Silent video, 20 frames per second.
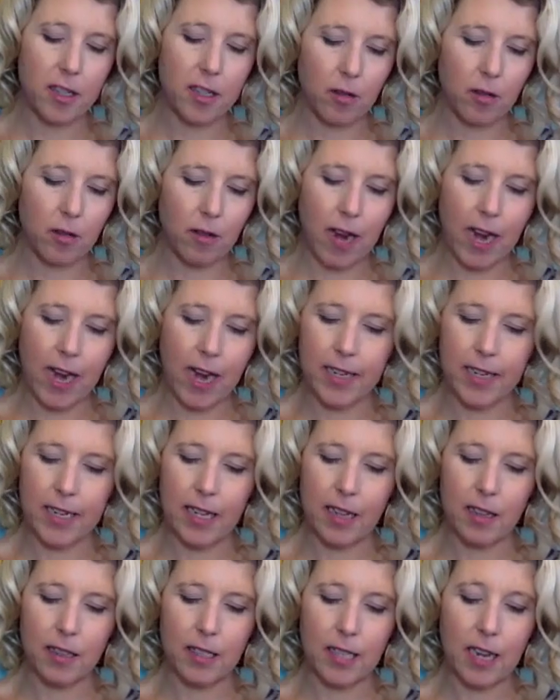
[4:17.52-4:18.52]
it right.
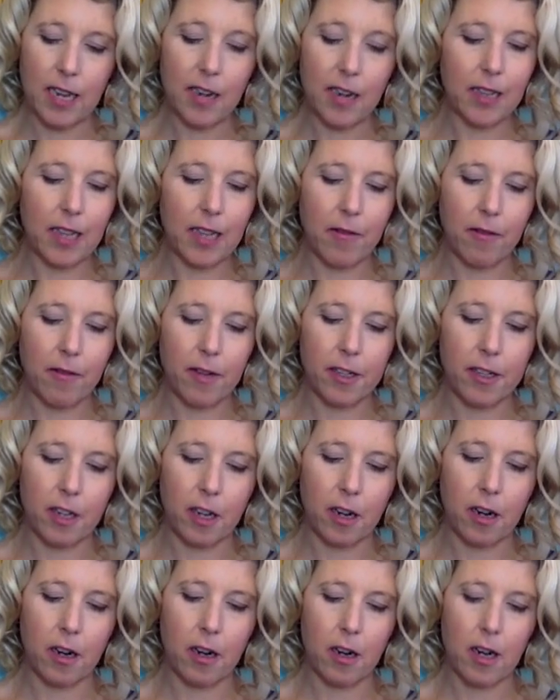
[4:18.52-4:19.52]
Tell us how to leverage
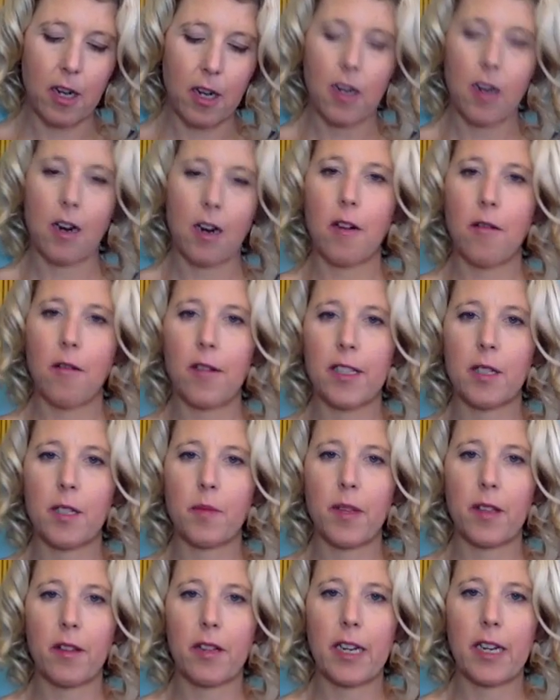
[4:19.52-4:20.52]
our
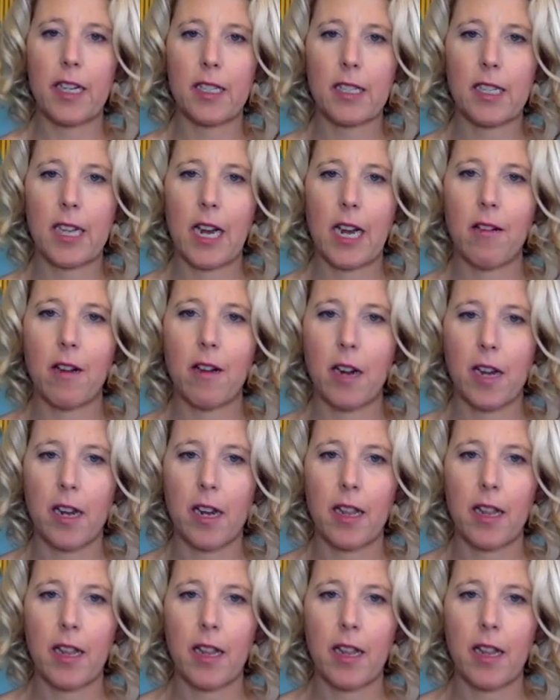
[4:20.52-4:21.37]
visibility and skyrocket.